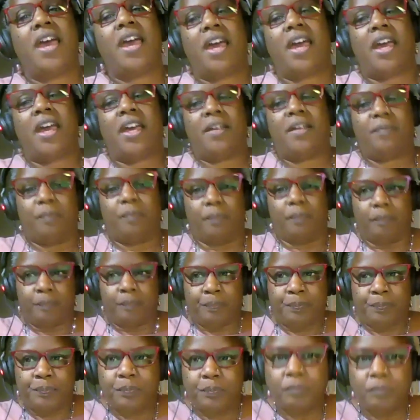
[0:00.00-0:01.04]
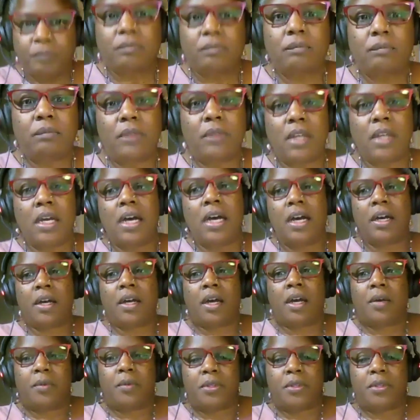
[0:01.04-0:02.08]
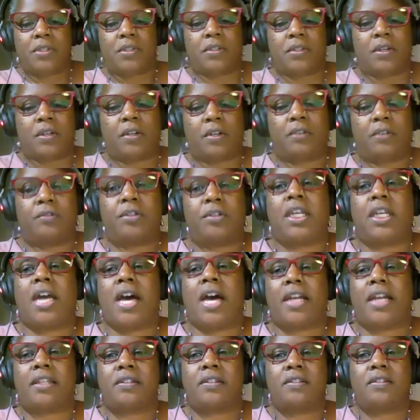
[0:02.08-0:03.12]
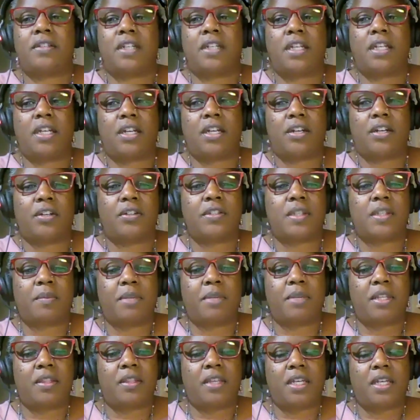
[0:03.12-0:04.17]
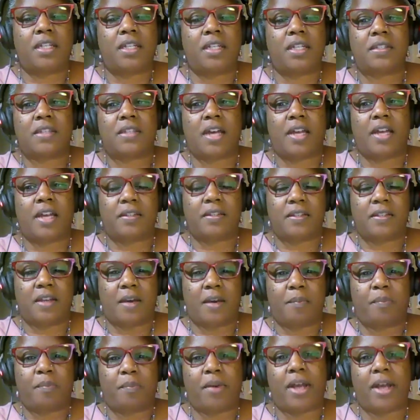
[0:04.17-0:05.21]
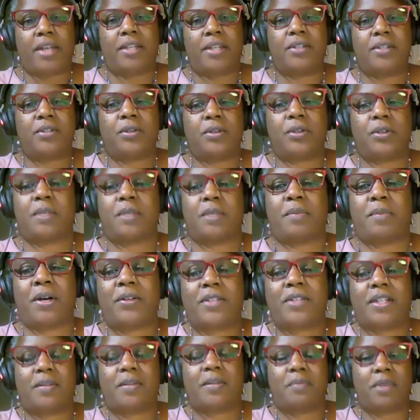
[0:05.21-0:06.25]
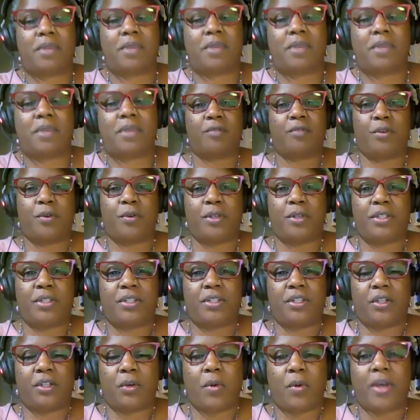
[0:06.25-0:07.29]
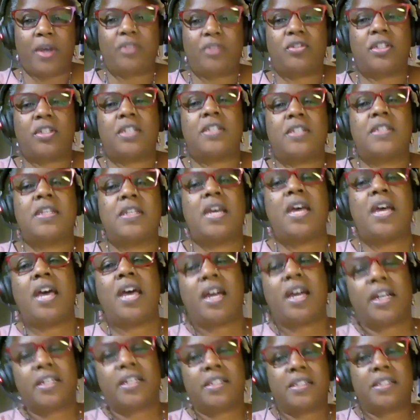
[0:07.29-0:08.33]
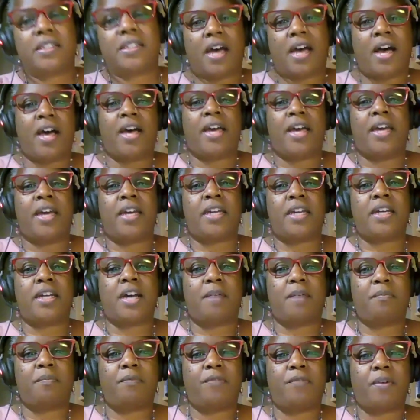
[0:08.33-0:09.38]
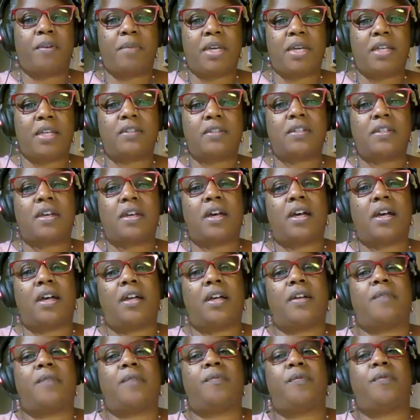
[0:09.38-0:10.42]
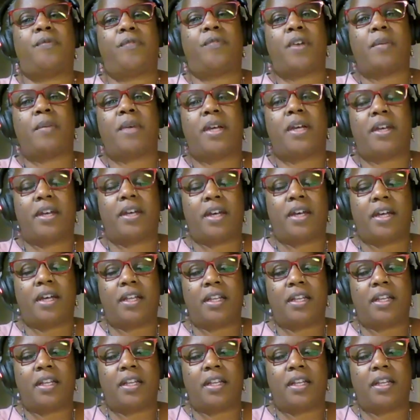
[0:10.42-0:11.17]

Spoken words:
And I was really heartened to hear some of the things that Brandon talked about, and looking forward to the questions, because I come from it from a